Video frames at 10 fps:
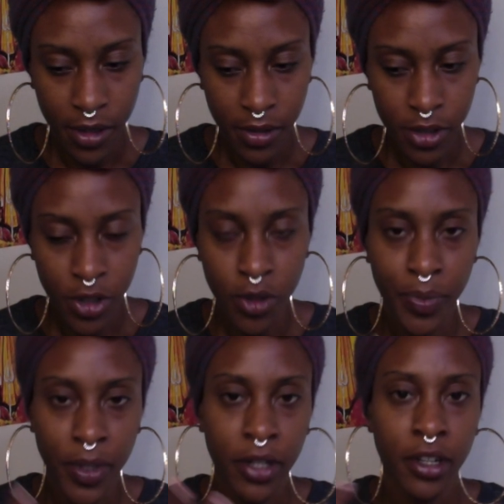
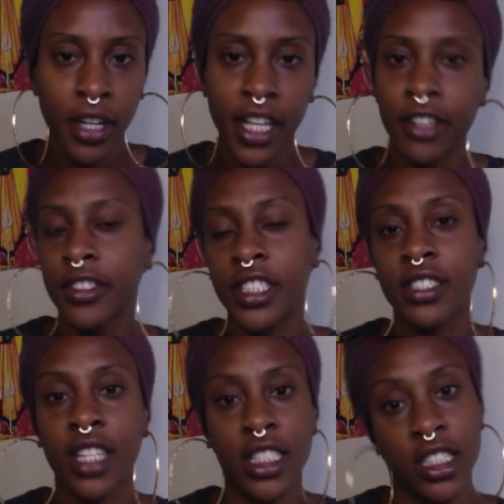Jupiter energy,
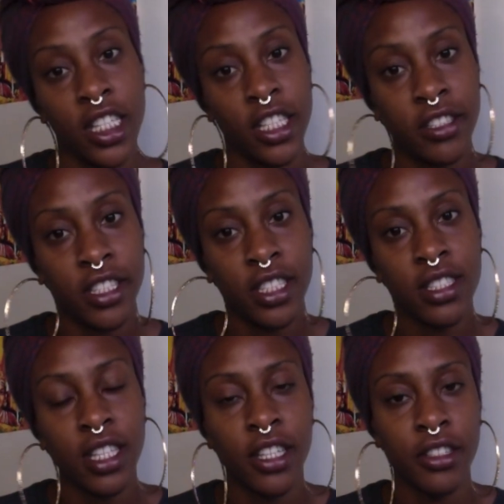Sagittarius
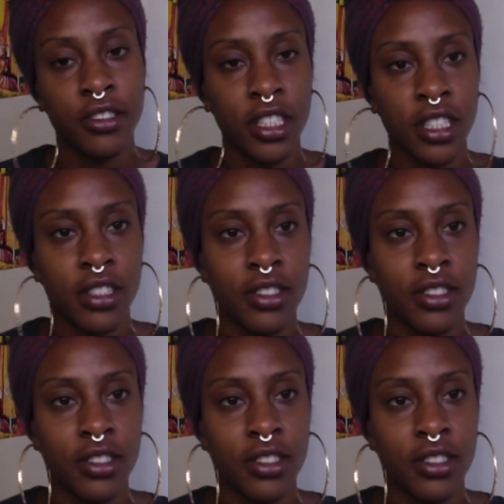energy.